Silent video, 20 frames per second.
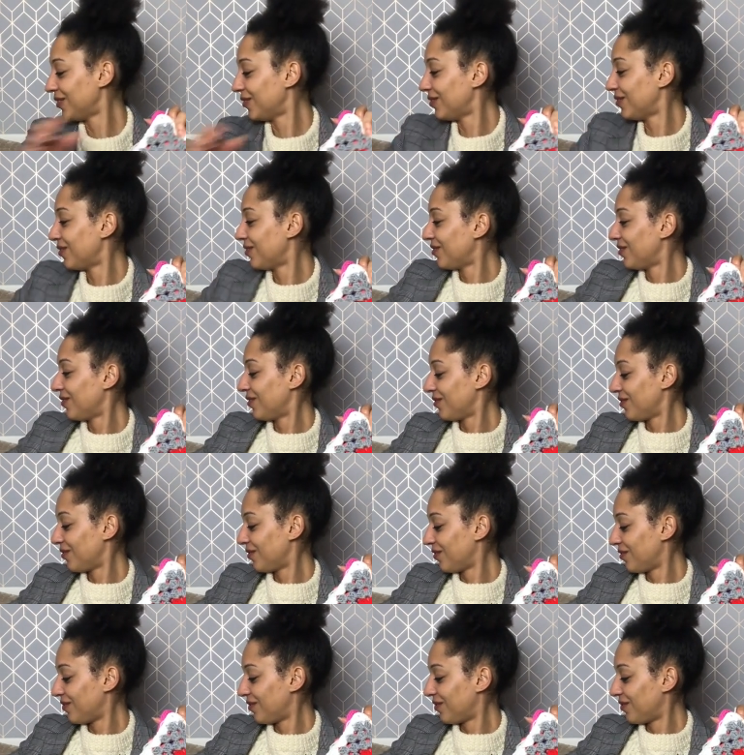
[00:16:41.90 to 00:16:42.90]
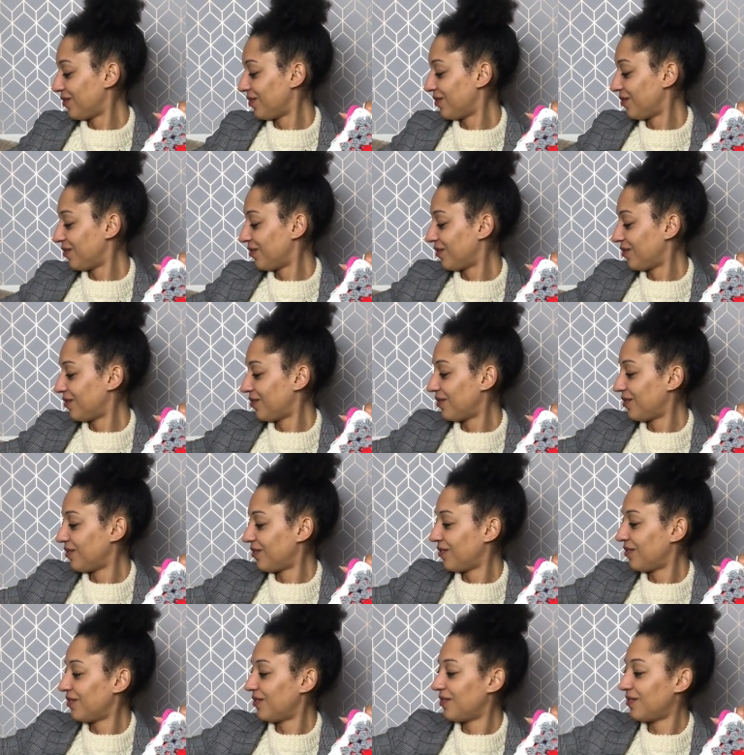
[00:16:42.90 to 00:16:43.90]

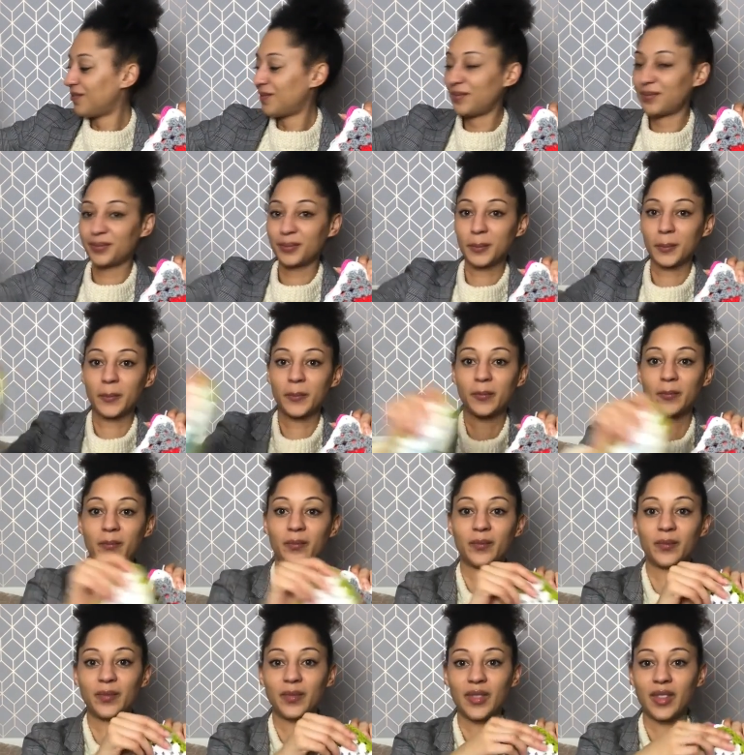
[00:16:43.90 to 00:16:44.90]
[no speech]